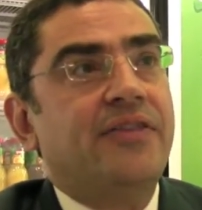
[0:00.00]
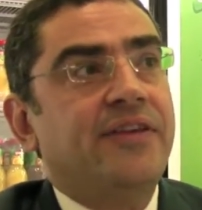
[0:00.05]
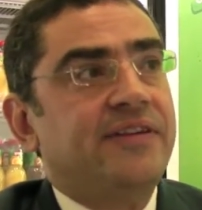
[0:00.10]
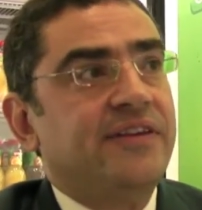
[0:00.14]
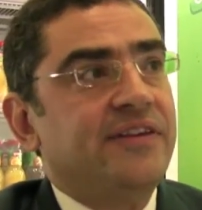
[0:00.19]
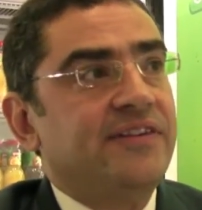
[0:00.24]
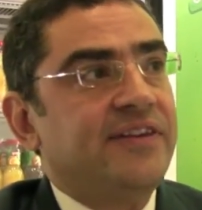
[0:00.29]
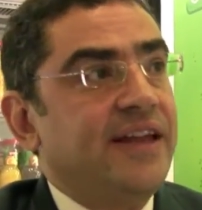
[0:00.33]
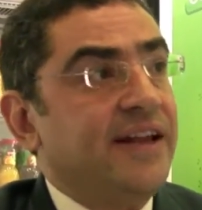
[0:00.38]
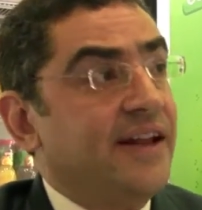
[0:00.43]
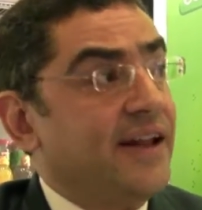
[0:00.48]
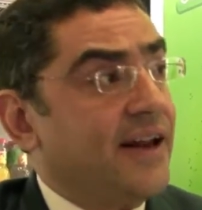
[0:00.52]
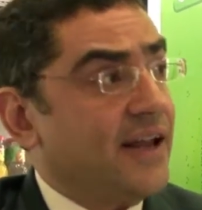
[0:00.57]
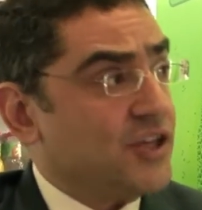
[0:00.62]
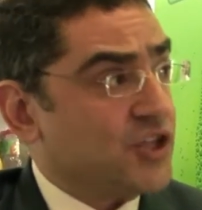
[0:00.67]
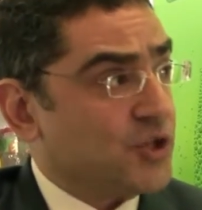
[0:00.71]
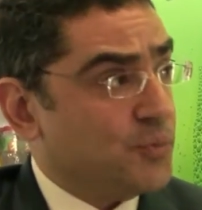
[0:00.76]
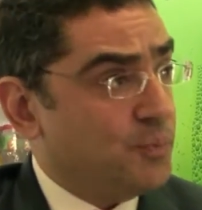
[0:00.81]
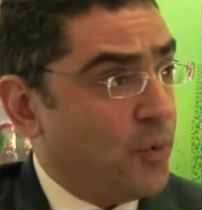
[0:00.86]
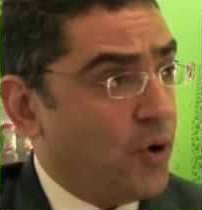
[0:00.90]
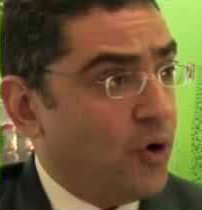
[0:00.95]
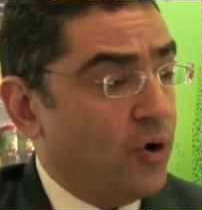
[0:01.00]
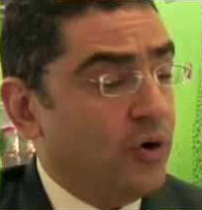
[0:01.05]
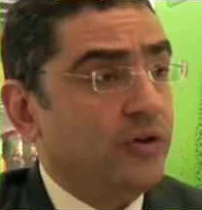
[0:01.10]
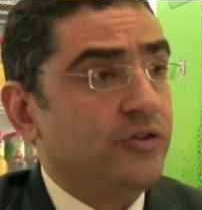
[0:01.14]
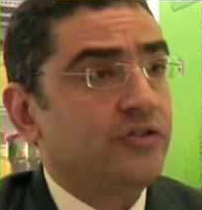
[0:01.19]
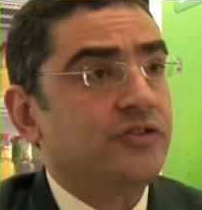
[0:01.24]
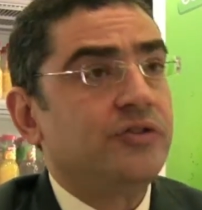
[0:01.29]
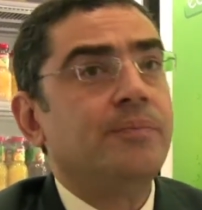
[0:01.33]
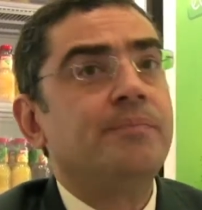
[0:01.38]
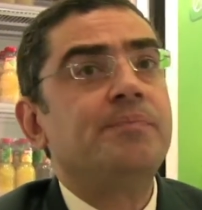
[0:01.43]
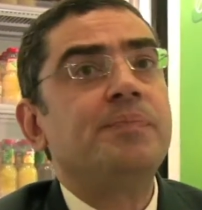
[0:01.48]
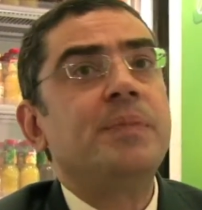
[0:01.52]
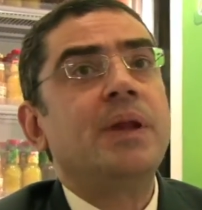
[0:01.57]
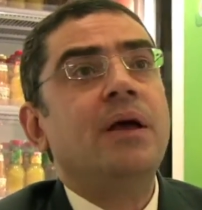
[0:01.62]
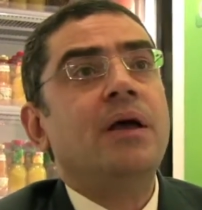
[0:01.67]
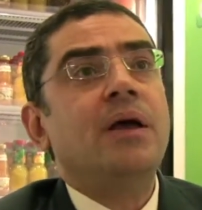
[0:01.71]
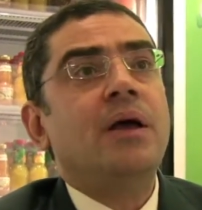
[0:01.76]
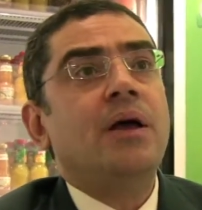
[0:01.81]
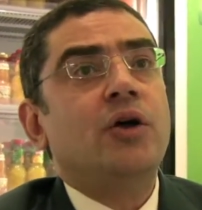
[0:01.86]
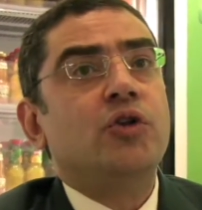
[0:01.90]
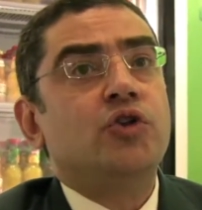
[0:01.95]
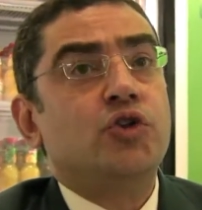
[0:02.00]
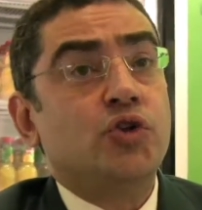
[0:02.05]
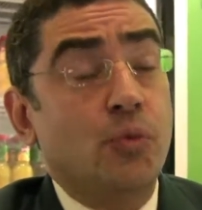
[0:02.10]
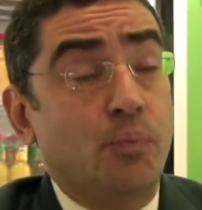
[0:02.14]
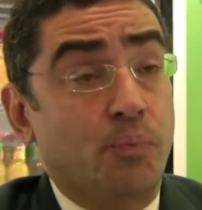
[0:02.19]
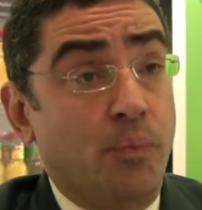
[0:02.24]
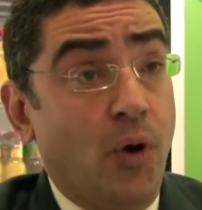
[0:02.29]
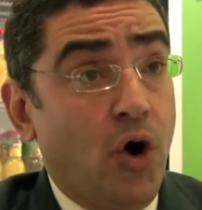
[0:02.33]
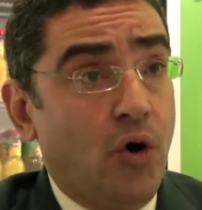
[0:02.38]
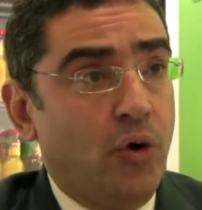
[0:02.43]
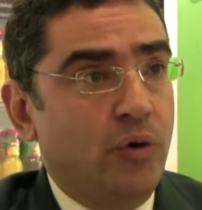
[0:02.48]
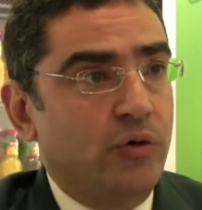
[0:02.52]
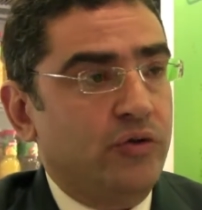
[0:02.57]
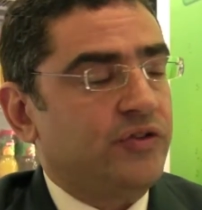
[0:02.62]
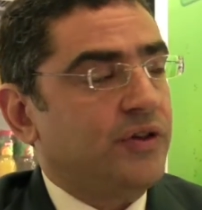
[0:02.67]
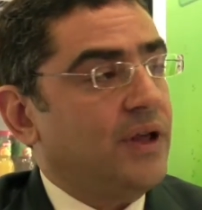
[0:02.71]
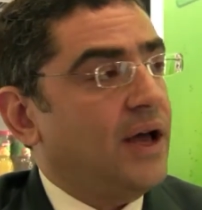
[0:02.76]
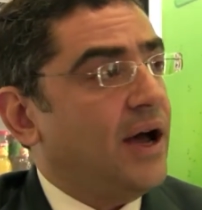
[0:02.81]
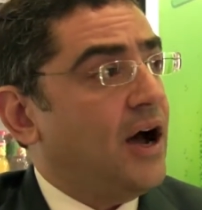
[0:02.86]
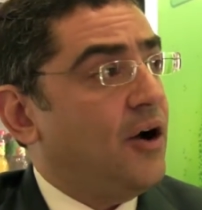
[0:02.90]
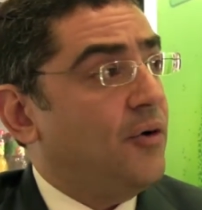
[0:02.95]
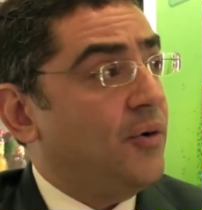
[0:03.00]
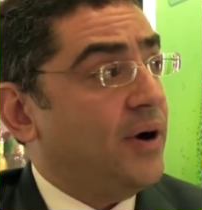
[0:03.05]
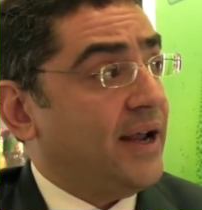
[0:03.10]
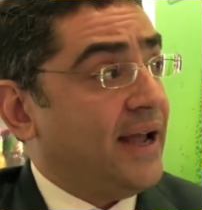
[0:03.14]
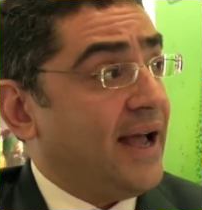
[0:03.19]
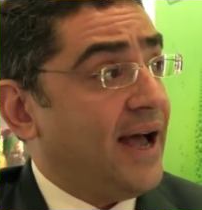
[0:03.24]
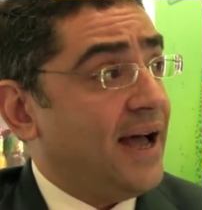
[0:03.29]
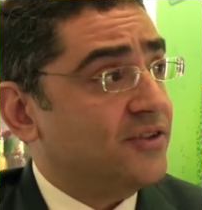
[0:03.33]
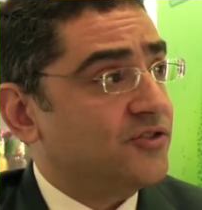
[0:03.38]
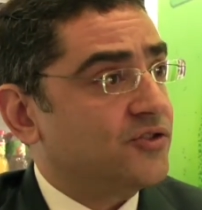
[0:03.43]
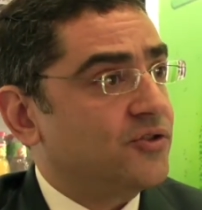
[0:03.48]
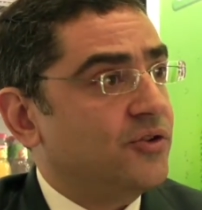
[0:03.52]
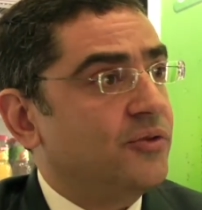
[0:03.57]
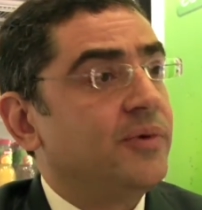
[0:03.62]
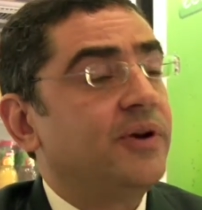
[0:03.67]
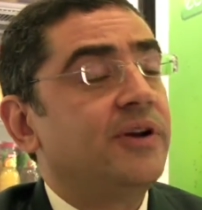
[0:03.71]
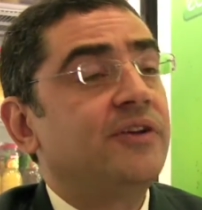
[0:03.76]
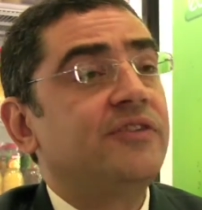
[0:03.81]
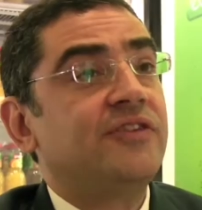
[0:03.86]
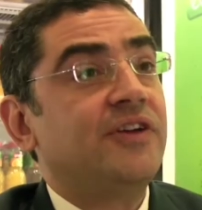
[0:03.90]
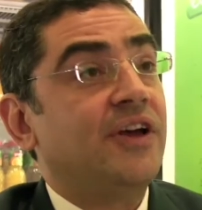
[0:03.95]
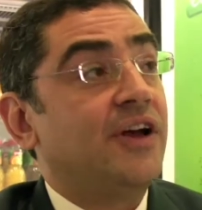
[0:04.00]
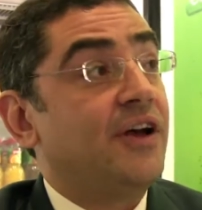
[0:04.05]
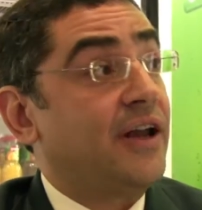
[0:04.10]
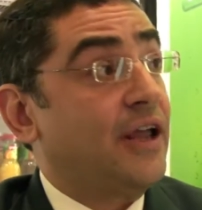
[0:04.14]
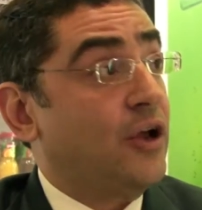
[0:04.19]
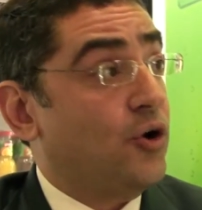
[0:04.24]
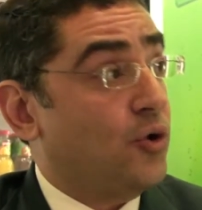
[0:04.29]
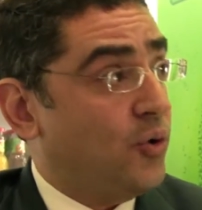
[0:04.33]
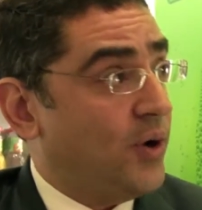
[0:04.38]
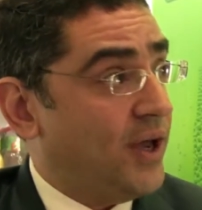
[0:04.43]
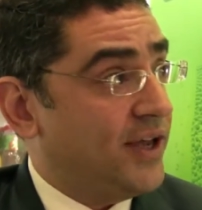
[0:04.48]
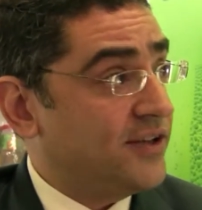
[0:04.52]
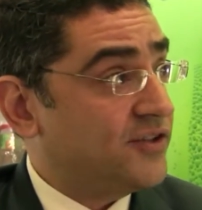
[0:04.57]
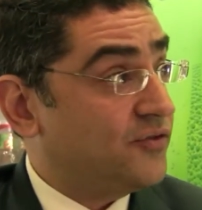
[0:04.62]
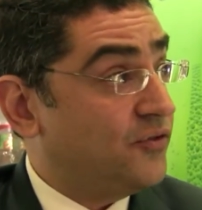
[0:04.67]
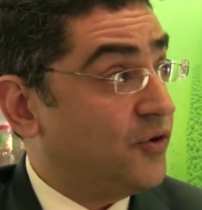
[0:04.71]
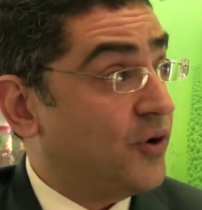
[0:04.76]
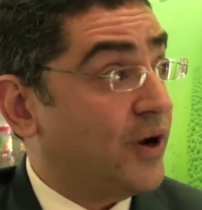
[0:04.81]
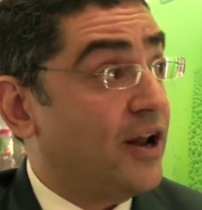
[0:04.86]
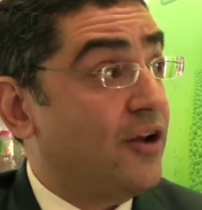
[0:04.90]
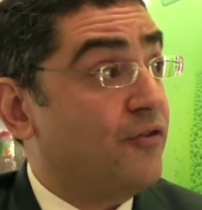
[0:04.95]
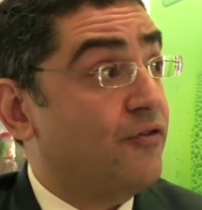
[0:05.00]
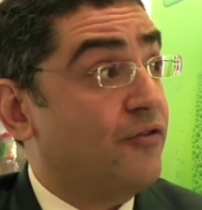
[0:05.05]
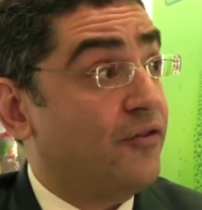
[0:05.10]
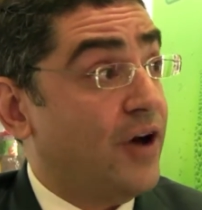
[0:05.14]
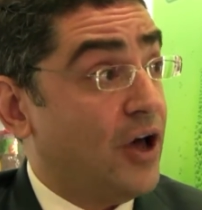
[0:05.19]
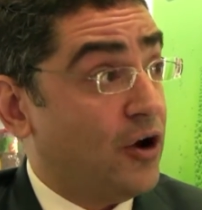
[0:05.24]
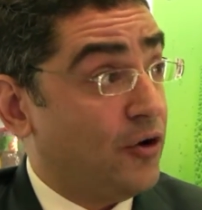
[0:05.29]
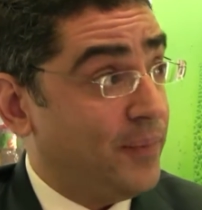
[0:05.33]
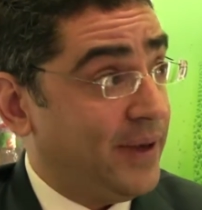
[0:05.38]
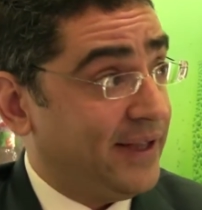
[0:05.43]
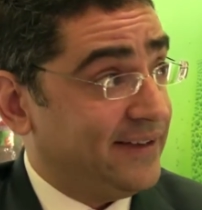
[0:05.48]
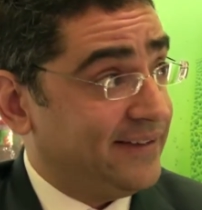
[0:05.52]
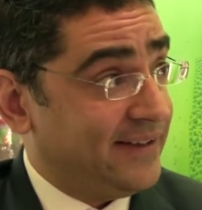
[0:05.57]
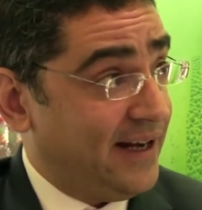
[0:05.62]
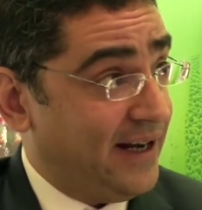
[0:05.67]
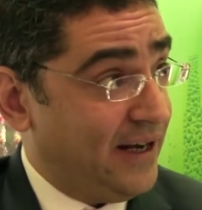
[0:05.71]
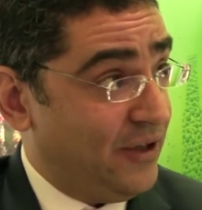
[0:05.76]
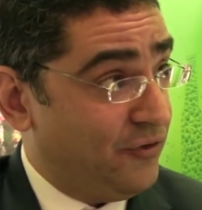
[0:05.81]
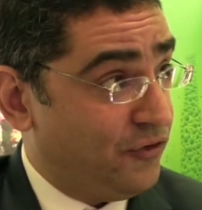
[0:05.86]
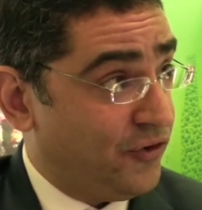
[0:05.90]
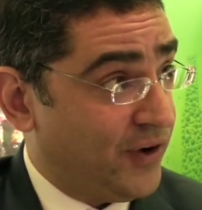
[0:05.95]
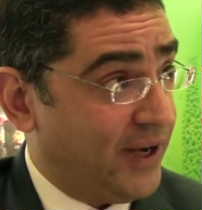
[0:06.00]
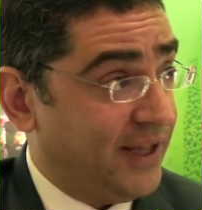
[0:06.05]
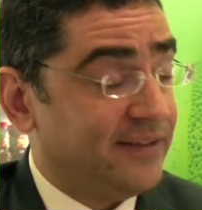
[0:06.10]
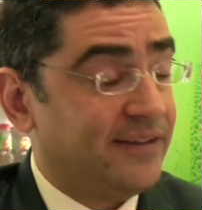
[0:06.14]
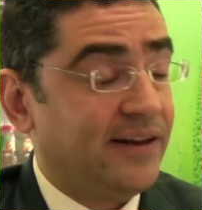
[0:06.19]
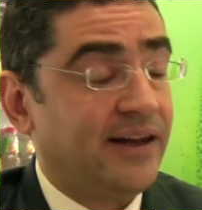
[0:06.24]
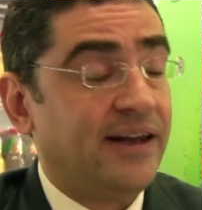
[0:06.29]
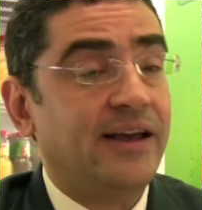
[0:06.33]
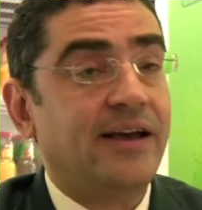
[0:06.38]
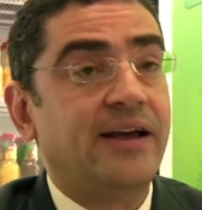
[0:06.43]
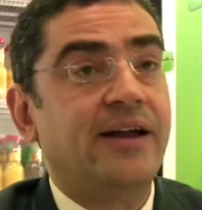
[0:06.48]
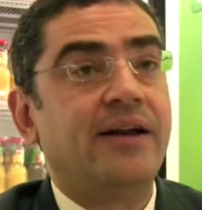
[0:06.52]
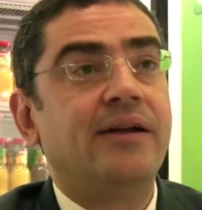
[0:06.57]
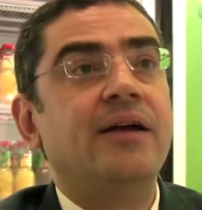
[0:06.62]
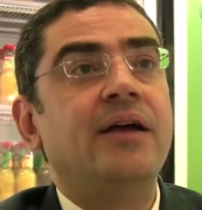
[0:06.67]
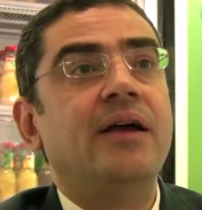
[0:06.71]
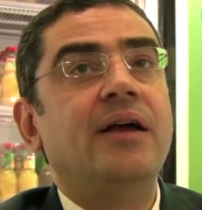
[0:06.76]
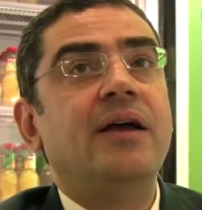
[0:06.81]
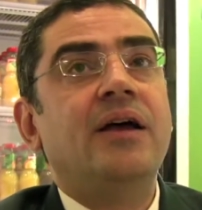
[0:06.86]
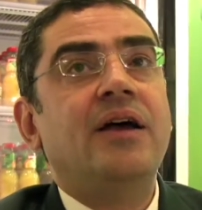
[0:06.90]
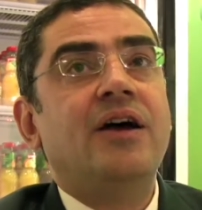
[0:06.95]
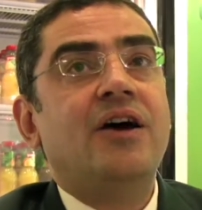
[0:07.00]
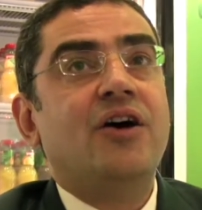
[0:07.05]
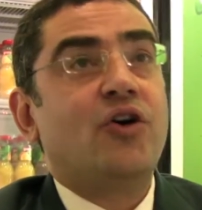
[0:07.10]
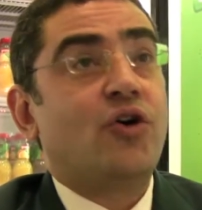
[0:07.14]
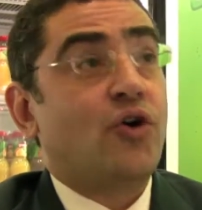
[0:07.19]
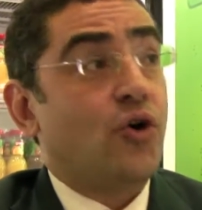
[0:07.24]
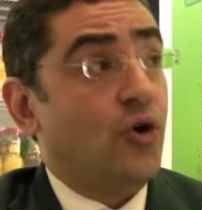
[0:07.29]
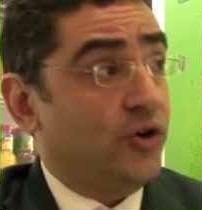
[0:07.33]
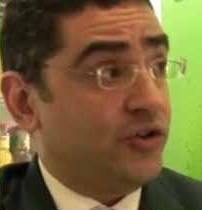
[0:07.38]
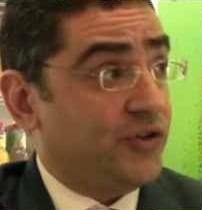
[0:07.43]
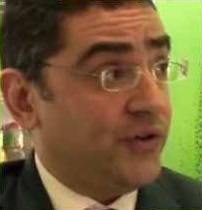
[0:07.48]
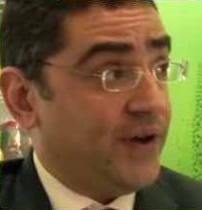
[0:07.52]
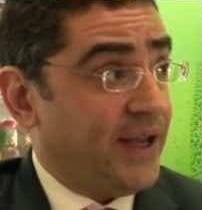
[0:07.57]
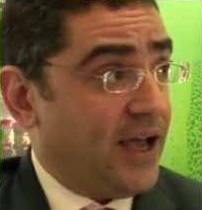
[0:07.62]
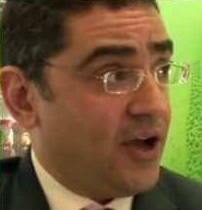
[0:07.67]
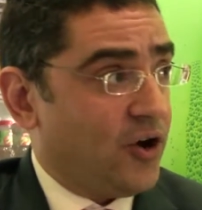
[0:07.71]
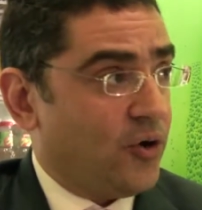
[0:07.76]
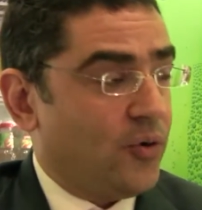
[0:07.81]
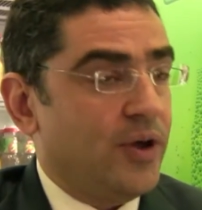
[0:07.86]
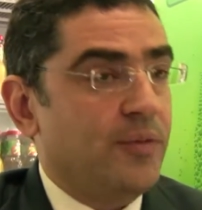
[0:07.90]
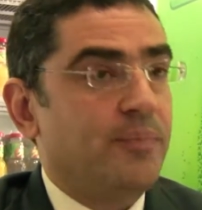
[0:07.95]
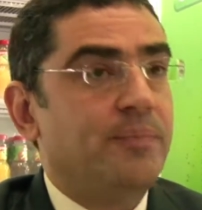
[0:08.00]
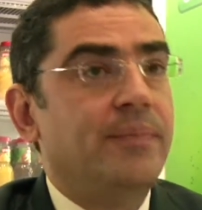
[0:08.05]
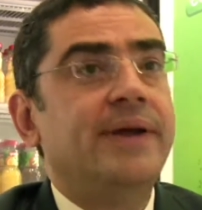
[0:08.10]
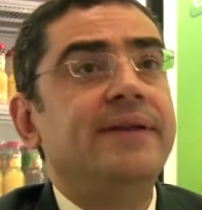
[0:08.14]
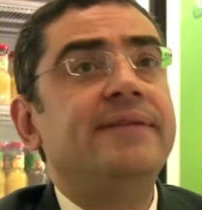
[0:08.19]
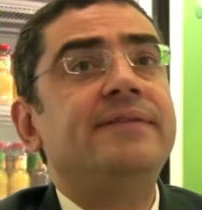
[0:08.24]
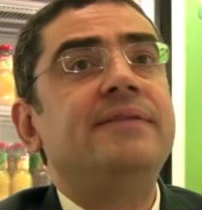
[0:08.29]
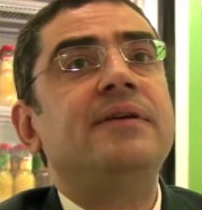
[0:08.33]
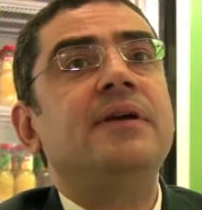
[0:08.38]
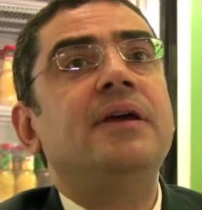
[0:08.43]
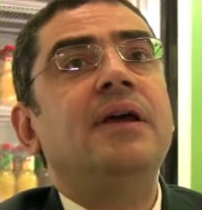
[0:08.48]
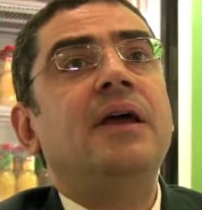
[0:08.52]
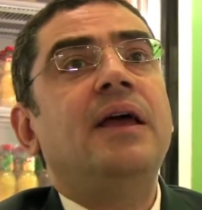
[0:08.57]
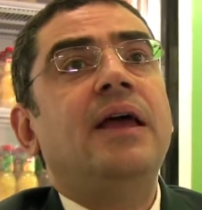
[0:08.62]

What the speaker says: This is in a response to both our customers' request for environmentally friendlier cold drink equipment